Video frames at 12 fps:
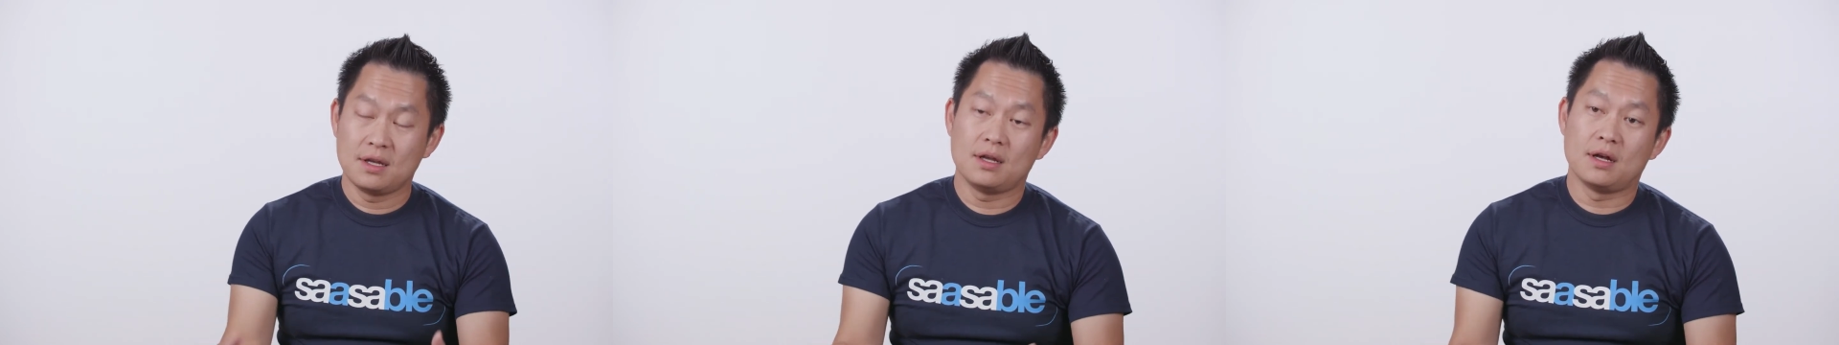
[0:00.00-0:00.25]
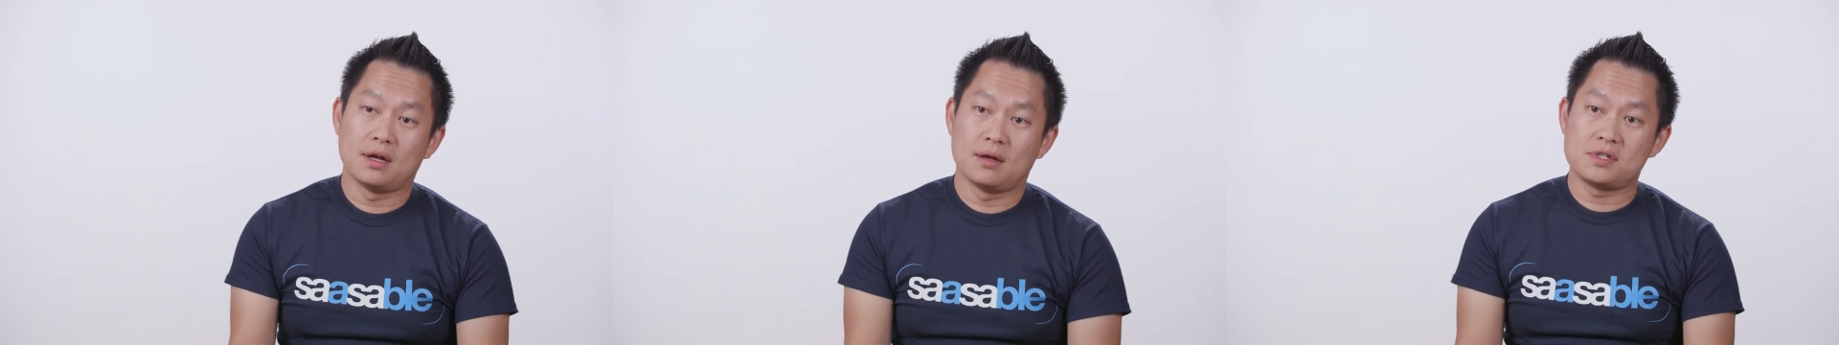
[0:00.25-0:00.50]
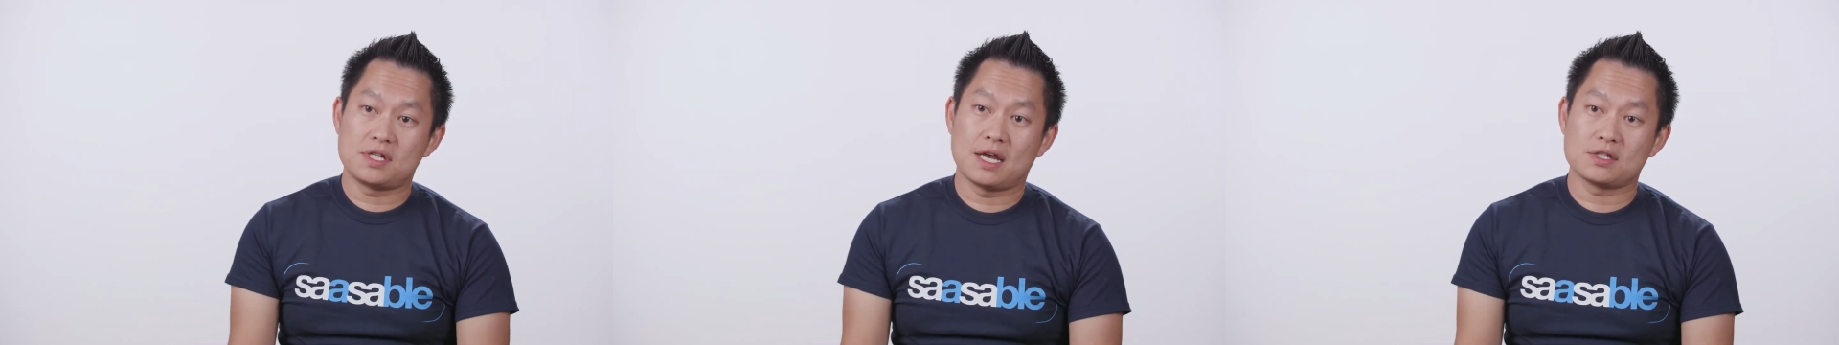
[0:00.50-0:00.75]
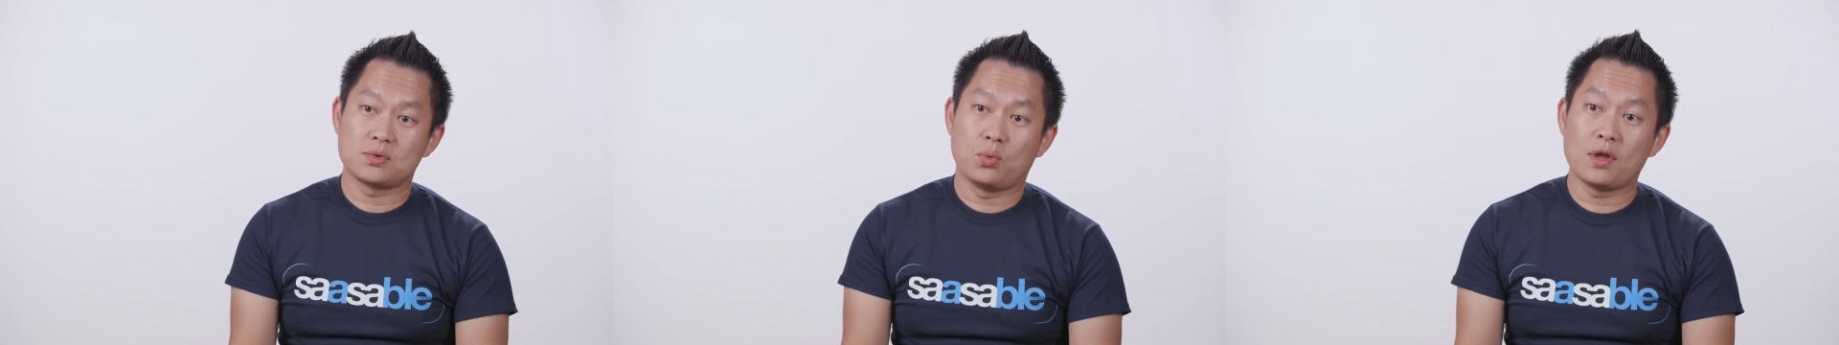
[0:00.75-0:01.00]

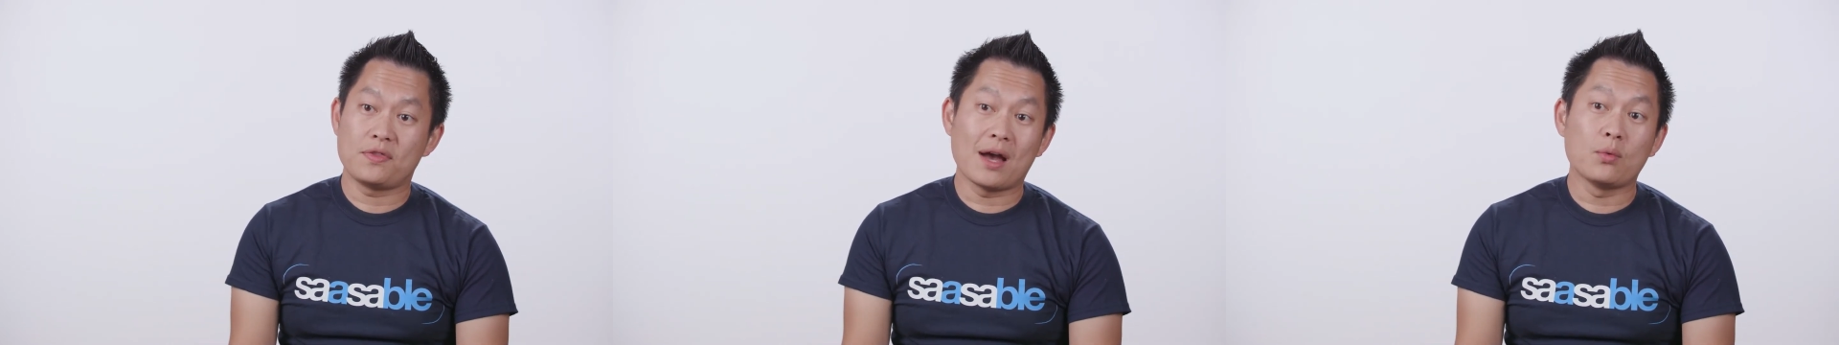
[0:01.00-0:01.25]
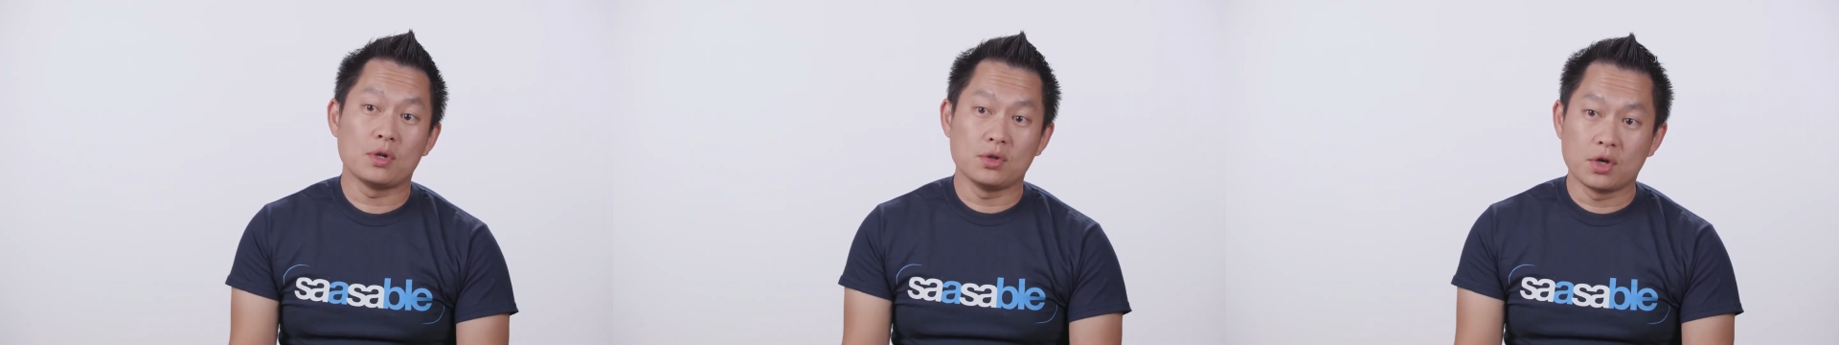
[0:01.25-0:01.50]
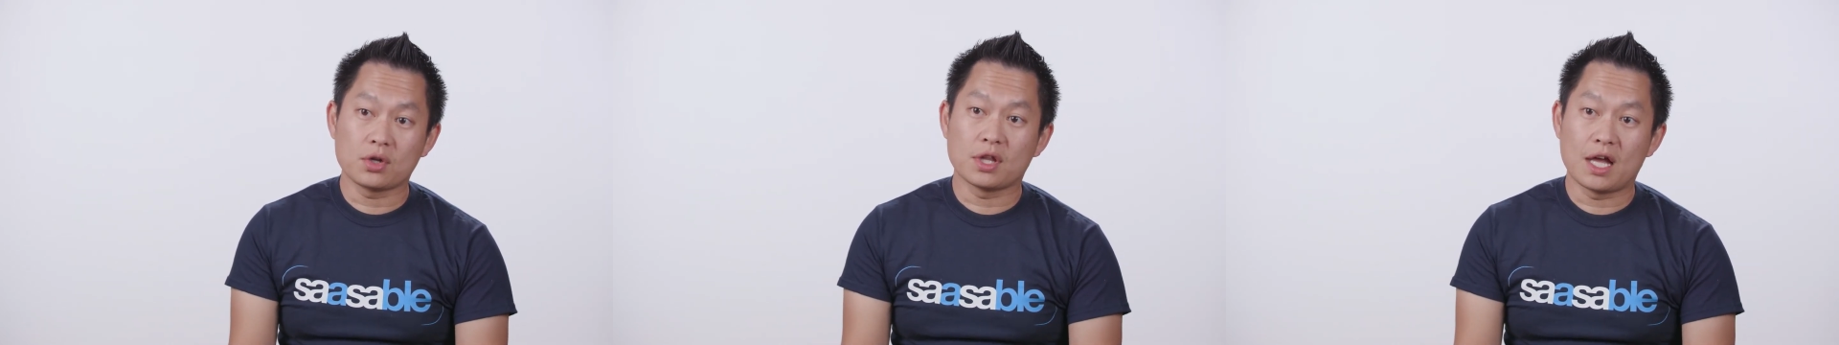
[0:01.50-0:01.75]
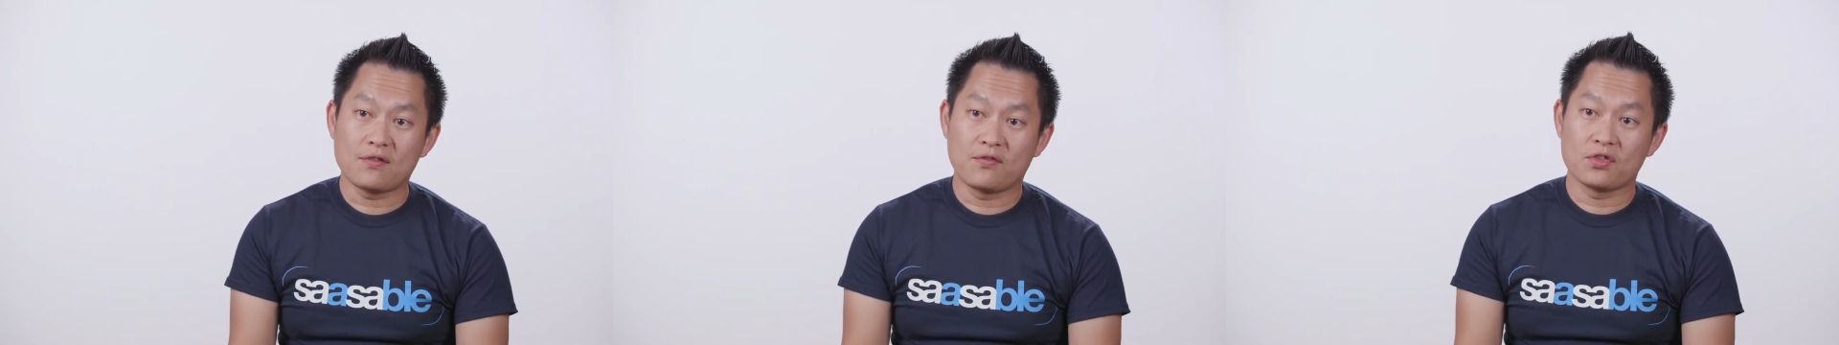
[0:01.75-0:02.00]
what that would look
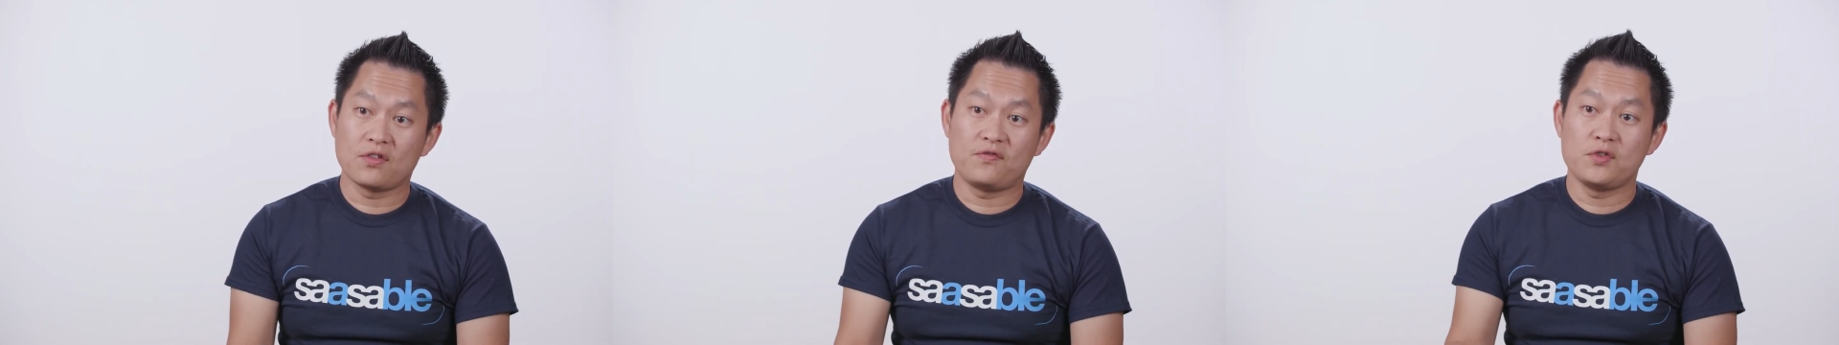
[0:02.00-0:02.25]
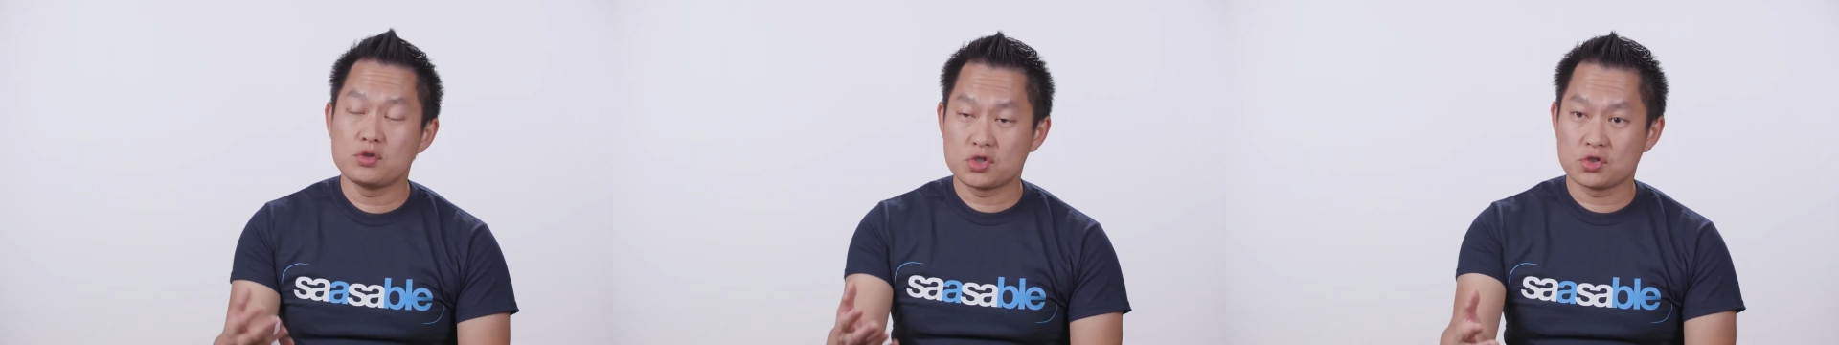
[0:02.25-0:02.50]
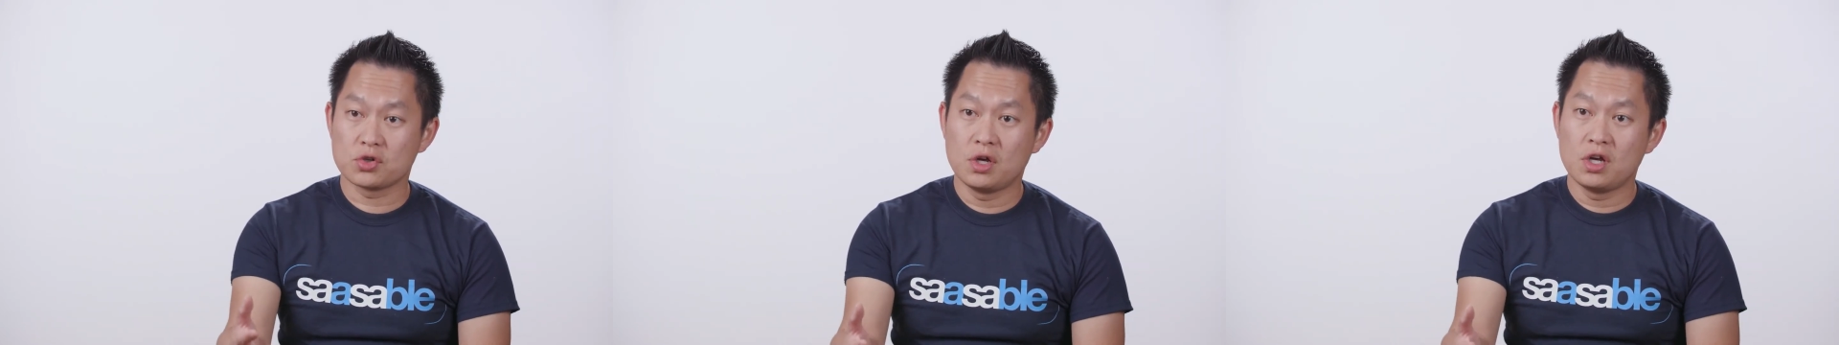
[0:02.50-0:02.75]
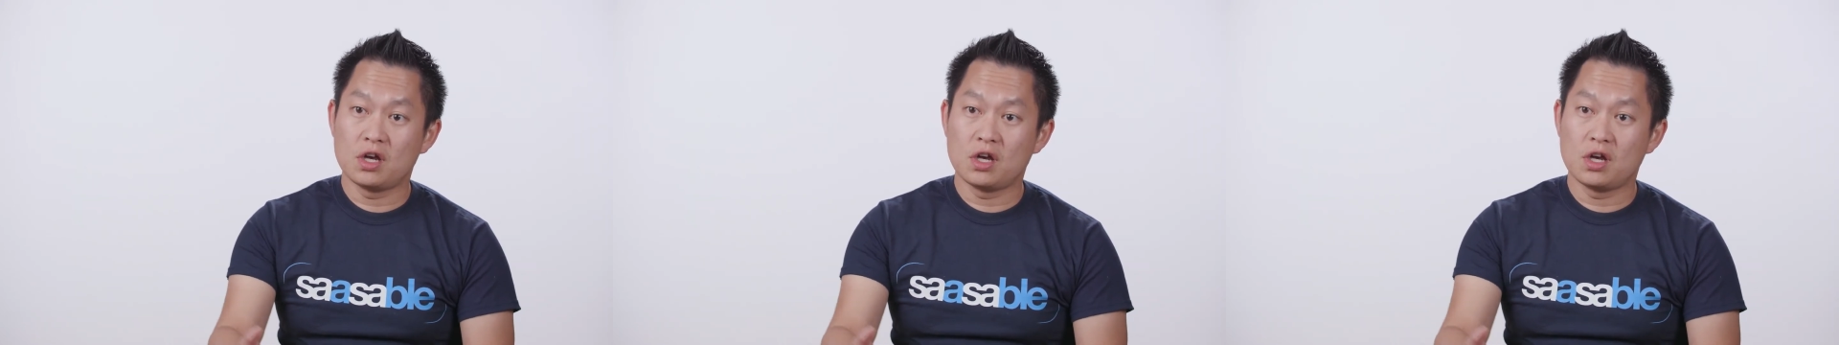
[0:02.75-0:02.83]
like for the future